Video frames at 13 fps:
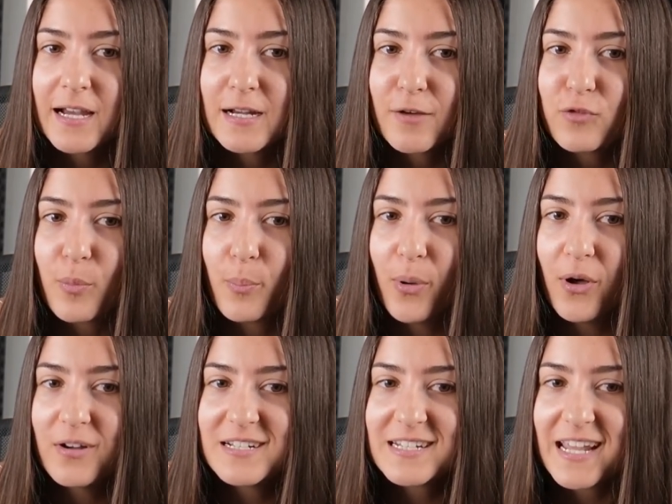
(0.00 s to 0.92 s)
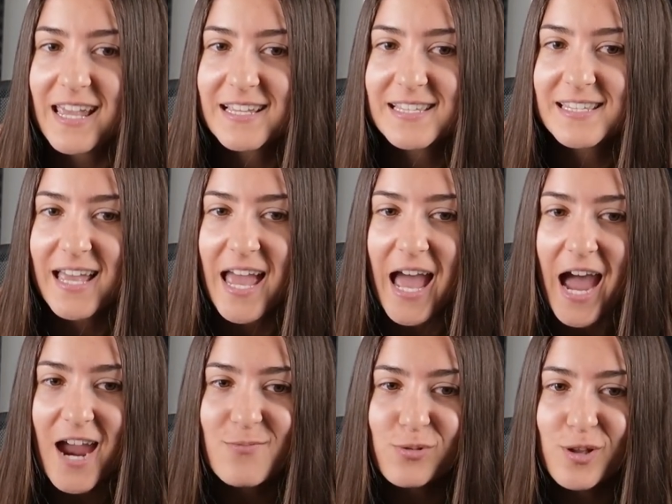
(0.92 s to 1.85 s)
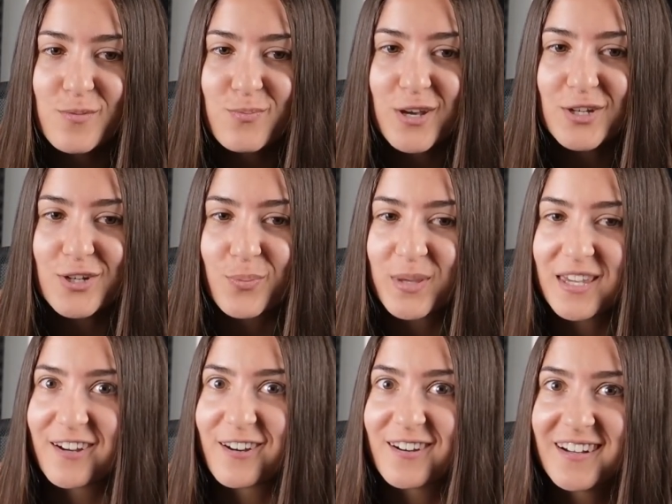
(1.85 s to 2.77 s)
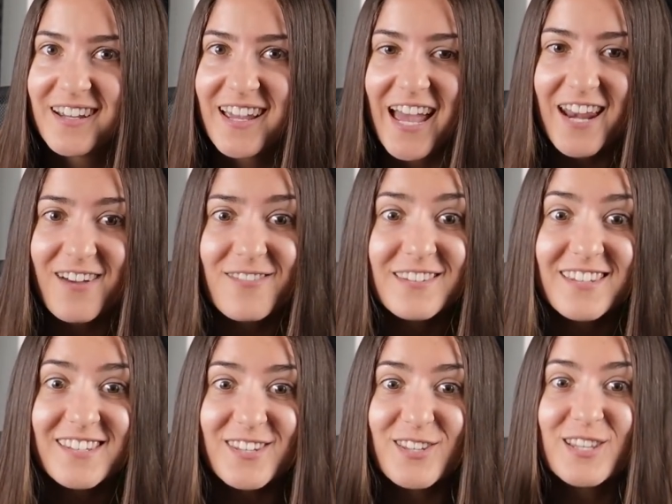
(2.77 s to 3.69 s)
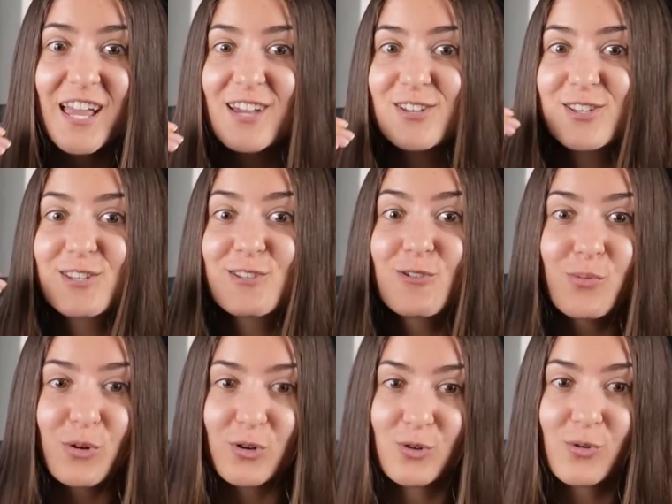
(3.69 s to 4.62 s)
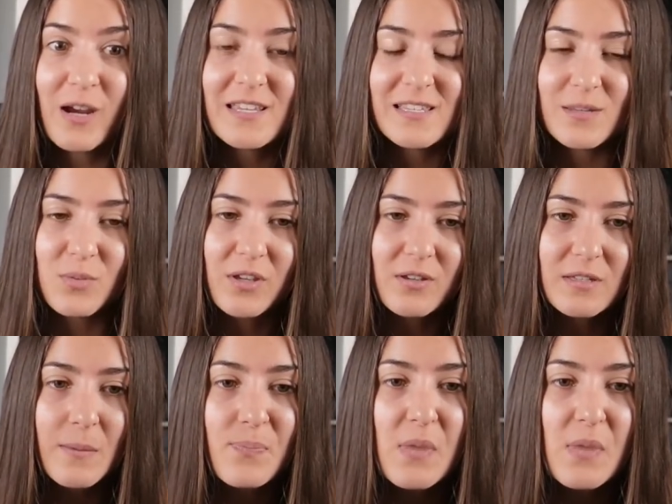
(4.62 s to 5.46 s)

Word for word: After pawn takes, I play bishop here. And now this is like super crazy because